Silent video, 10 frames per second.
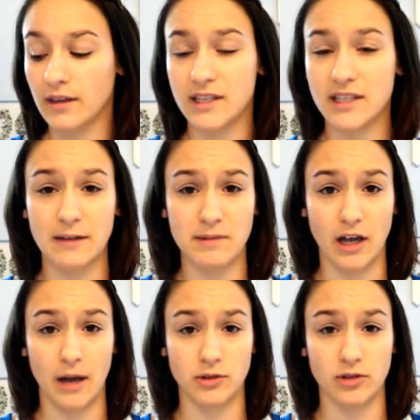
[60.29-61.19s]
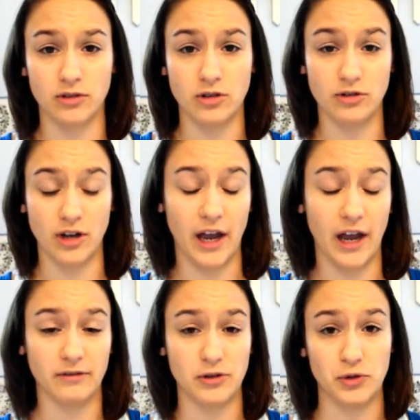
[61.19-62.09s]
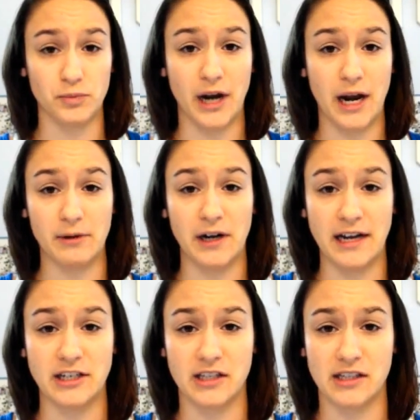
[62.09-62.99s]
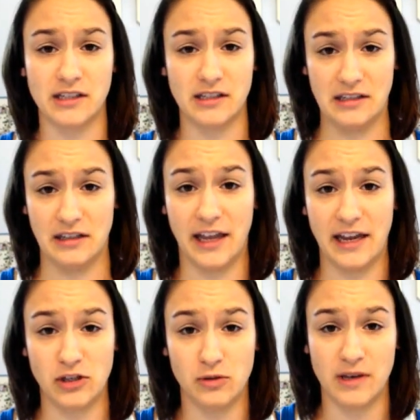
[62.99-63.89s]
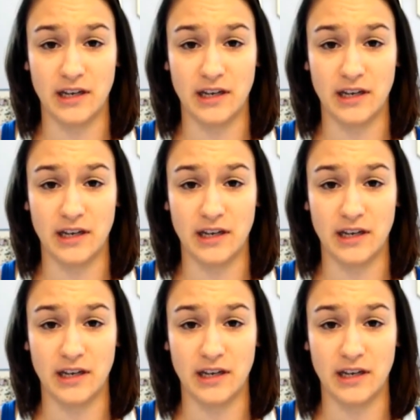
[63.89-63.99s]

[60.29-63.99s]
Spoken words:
This step is optional. You do not have to use primer. I just like to